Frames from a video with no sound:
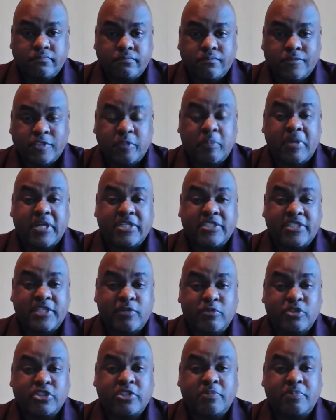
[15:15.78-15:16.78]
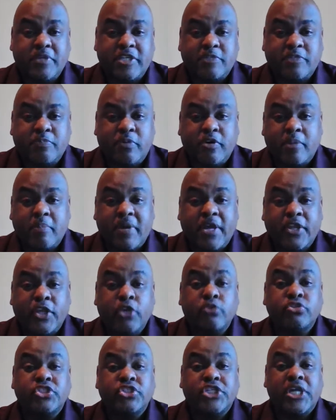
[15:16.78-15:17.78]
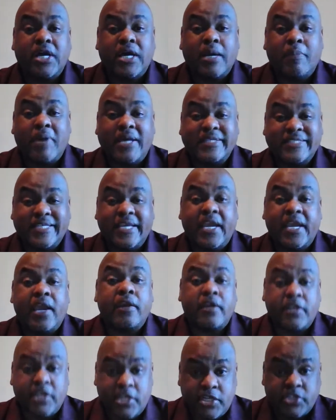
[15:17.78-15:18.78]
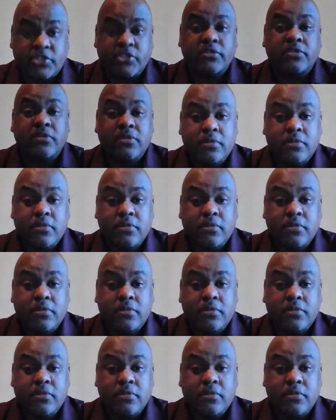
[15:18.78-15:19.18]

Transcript: Somebody said, What's the best part about your job? I say air conditioning